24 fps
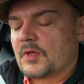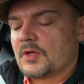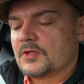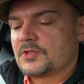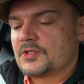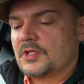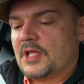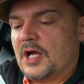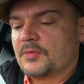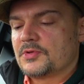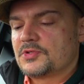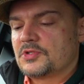
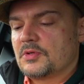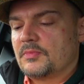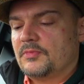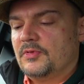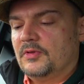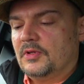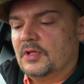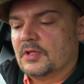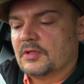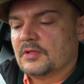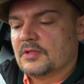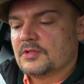so that was
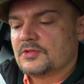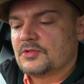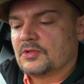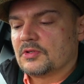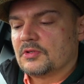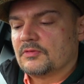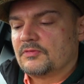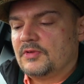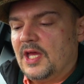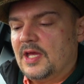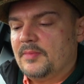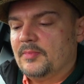something that, that
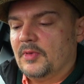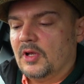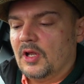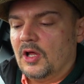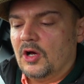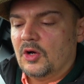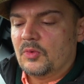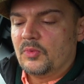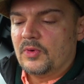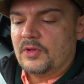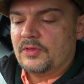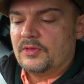sort of came
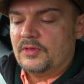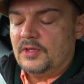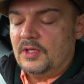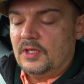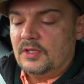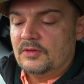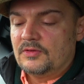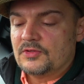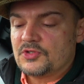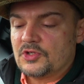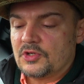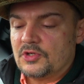along with
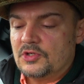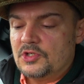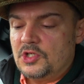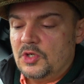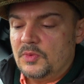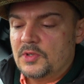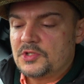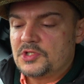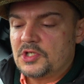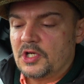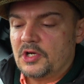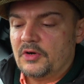the, the sort of
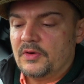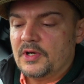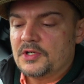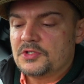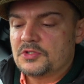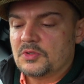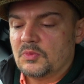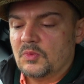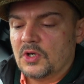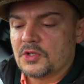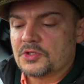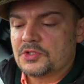newer
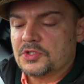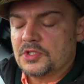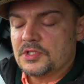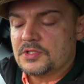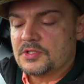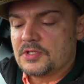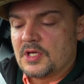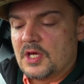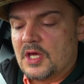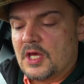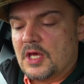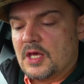generation
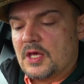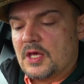watches.